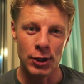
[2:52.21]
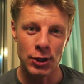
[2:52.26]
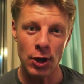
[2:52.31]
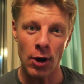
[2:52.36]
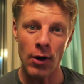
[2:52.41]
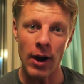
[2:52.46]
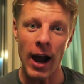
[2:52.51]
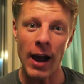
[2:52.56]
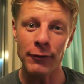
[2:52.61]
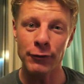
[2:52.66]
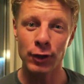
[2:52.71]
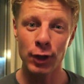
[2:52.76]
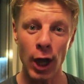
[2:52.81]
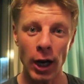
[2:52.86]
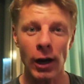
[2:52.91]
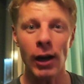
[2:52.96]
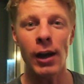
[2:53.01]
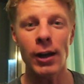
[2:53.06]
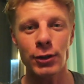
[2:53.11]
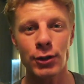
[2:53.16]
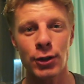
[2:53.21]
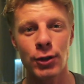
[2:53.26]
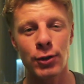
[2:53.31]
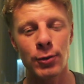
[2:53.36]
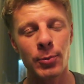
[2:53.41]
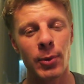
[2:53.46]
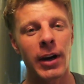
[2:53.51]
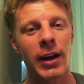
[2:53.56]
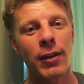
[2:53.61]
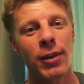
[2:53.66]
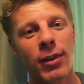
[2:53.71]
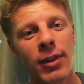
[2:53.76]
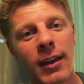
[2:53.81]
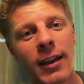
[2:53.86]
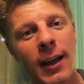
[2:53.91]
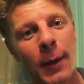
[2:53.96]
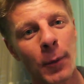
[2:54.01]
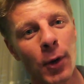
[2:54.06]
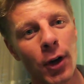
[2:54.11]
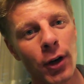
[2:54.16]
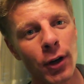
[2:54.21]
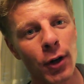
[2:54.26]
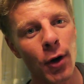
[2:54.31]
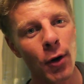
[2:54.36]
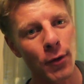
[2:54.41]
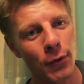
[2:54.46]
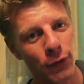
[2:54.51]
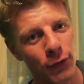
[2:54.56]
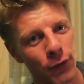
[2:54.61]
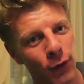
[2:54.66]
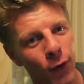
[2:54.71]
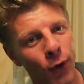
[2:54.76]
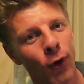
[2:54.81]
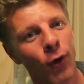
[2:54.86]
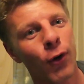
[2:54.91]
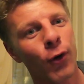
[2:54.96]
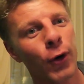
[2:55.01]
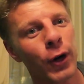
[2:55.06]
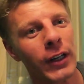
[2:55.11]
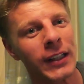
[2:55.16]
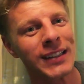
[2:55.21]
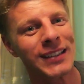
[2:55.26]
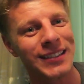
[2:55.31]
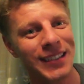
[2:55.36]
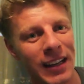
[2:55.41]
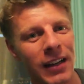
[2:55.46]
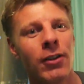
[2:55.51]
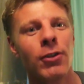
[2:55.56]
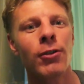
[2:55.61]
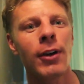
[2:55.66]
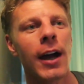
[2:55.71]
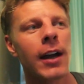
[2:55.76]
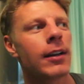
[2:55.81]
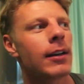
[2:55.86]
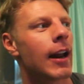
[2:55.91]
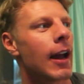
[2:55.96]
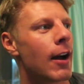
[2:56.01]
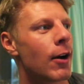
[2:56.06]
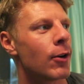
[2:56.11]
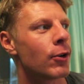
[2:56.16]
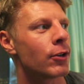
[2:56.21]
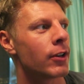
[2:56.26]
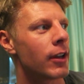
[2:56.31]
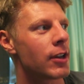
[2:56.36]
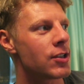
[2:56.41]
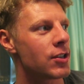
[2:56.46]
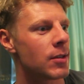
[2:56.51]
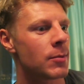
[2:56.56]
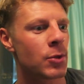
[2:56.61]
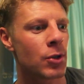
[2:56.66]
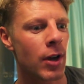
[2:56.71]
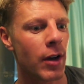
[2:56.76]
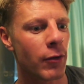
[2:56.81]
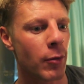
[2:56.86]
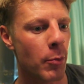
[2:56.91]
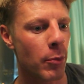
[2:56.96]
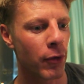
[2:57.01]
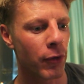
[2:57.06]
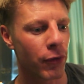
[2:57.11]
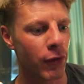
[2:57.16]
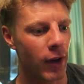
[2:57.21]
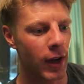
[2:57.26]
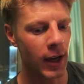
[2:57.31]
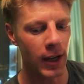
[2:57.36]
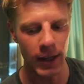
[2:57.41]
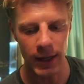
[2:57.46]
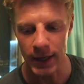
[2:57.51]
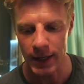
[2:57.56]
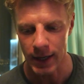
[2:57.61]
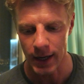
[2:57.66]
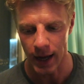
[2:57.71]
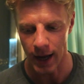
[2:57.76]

So I've got a lot to do, but I think I'm gonna go for dinner right now. They seem to have a buffet.